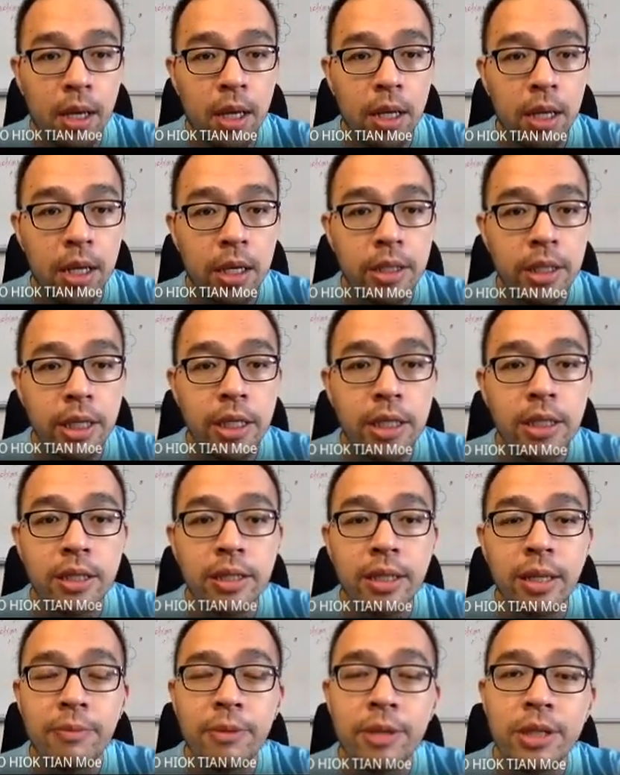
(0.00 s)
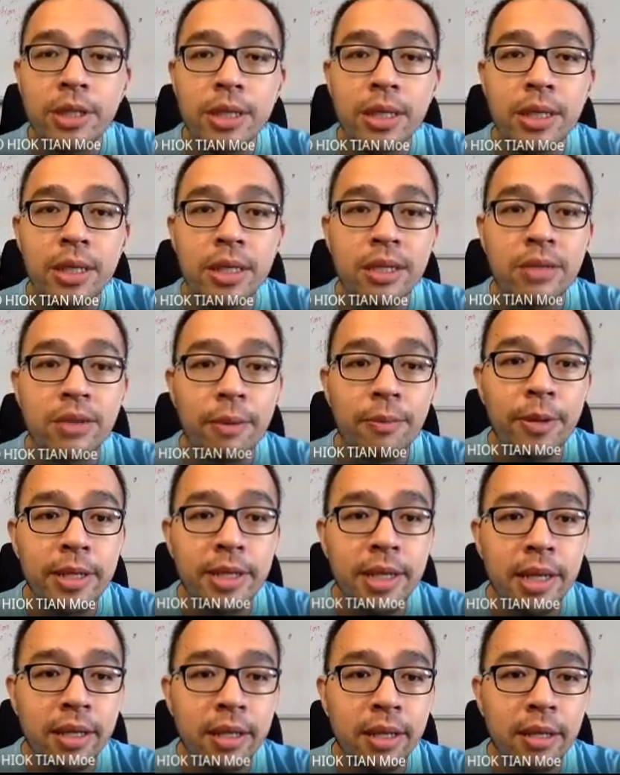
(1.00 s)
Change in temperature is
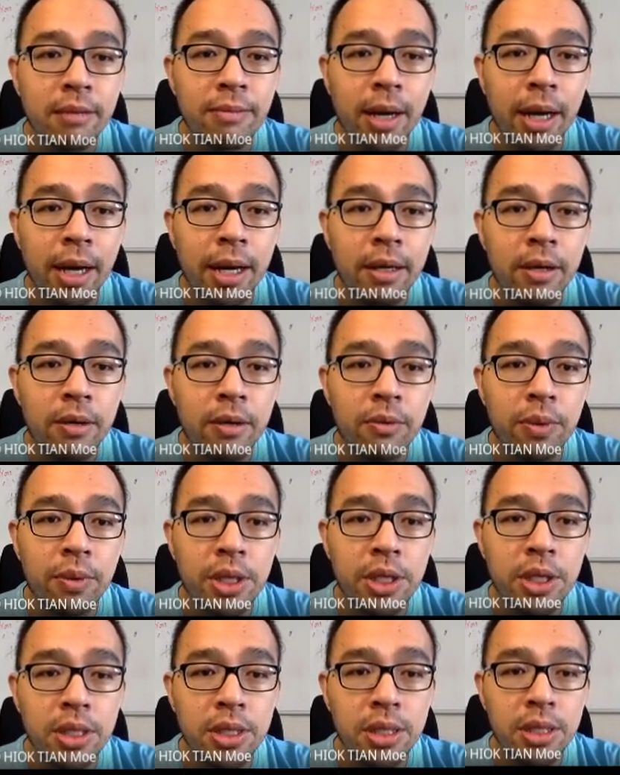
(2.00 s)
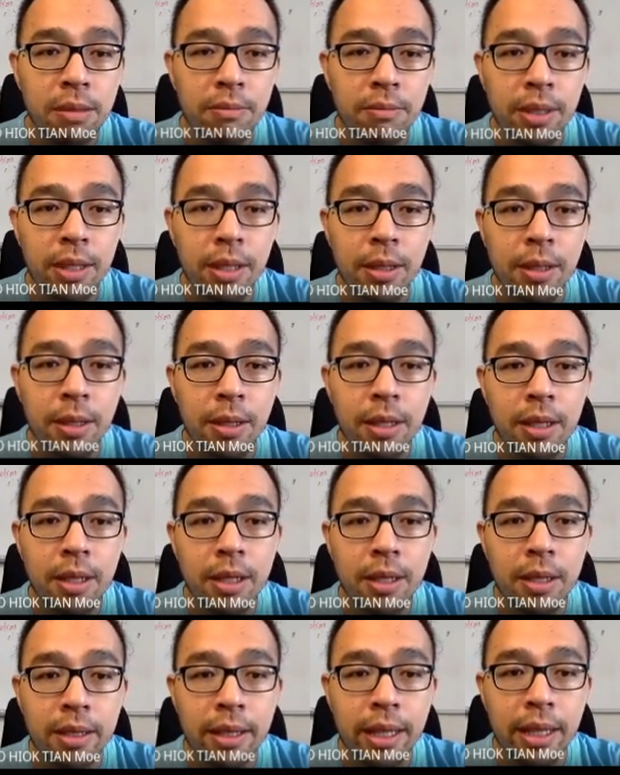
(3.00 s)
represented by which symbol?
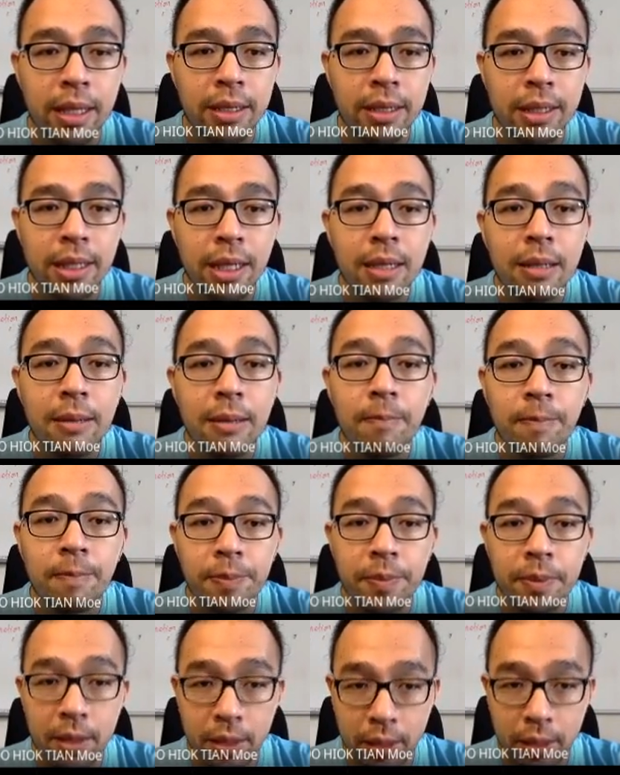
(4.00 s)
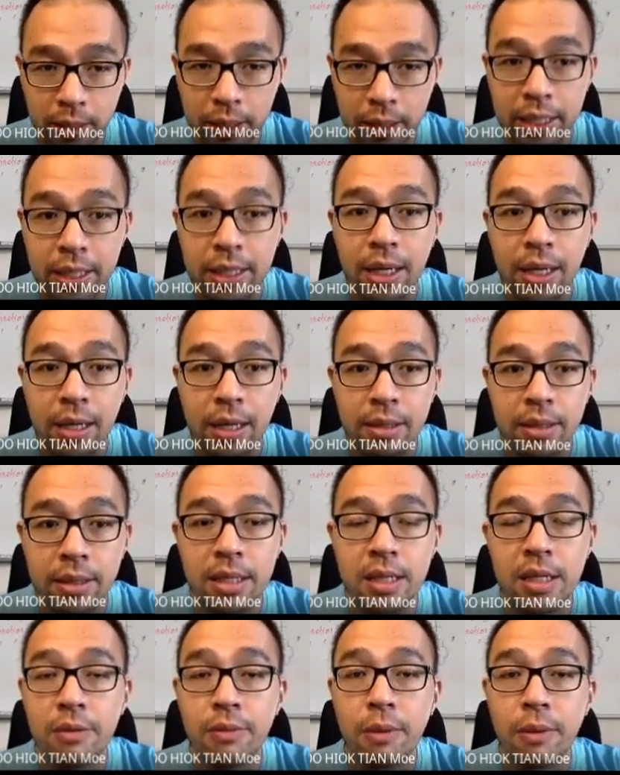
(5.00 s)
Delta theta. This
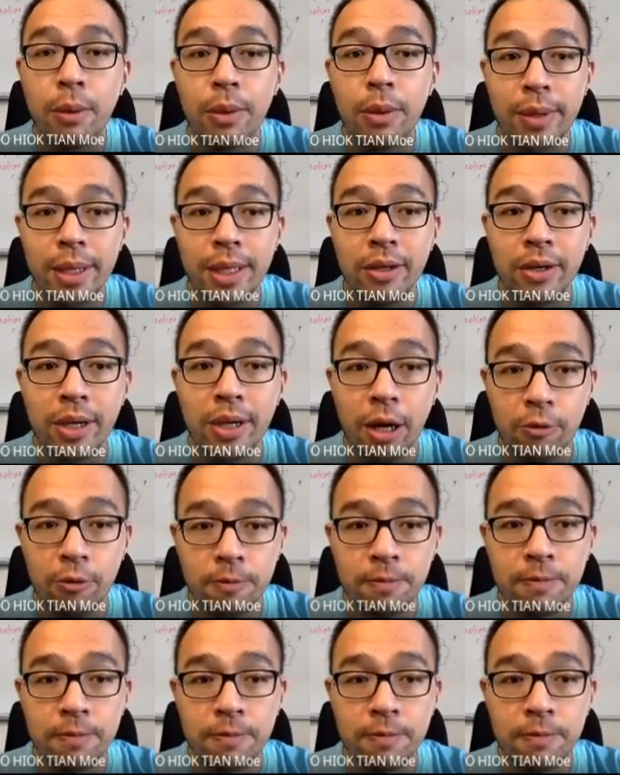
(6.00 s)
is what we want to count.